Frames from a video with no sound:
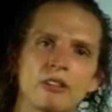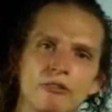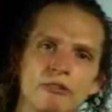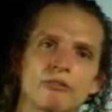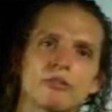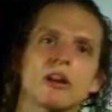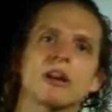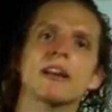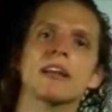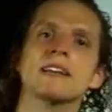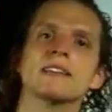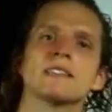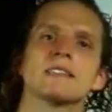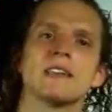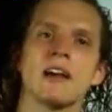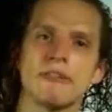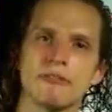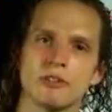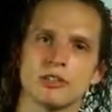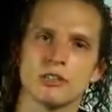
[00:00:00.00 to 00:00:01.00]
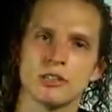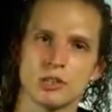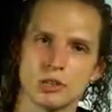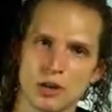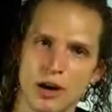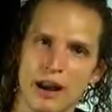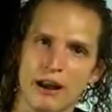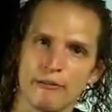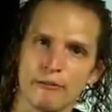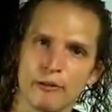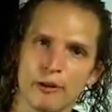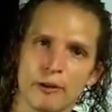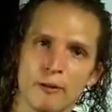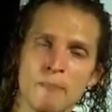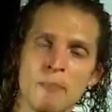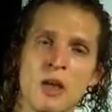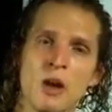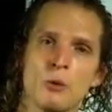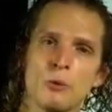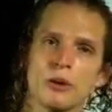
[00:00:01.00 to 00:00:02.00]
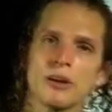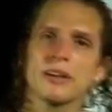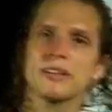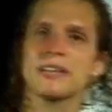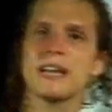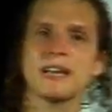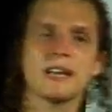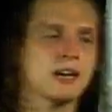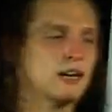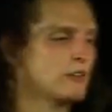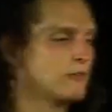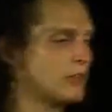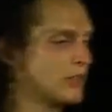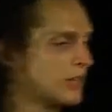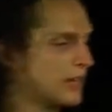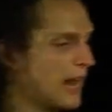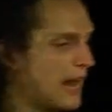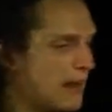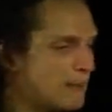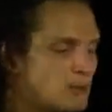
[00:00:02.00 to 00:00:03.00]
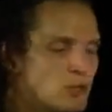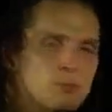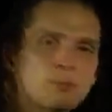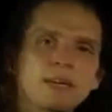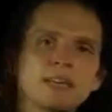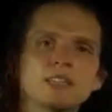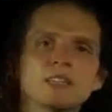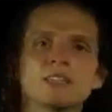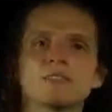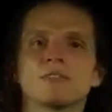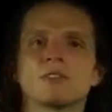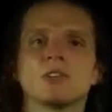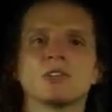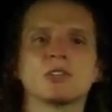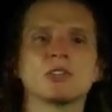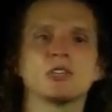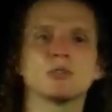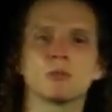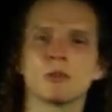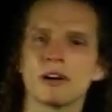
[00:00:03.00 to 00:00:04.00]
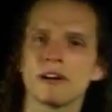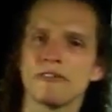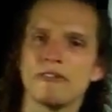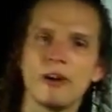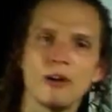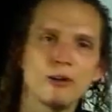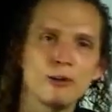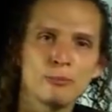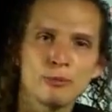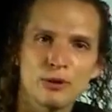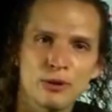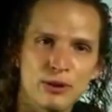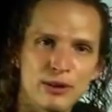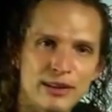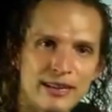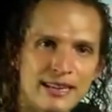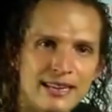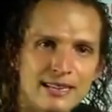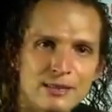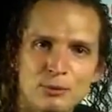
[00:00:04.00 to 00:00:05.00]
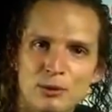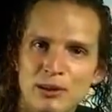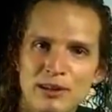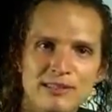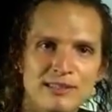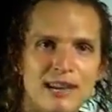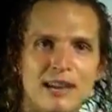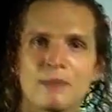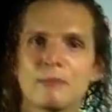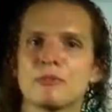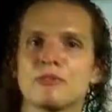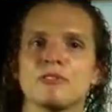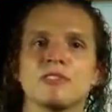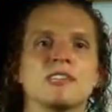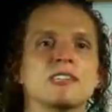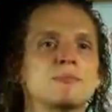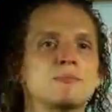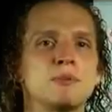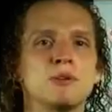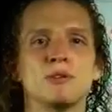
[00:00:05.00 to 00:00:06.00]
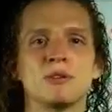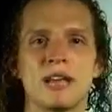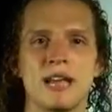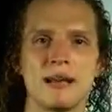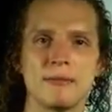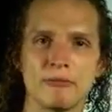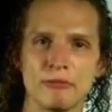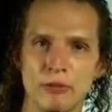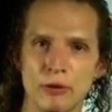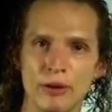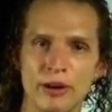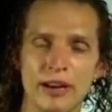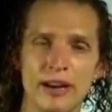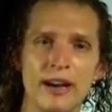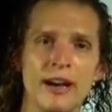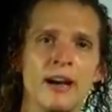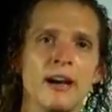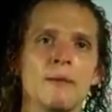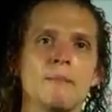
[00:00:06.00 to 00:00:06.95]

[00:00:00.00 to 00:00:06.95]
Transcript: The front-end stuff is the traffic. We're going to take care of the capture page conversions. We're going to follow up with your leads. We're going to send them through this boot camp for you.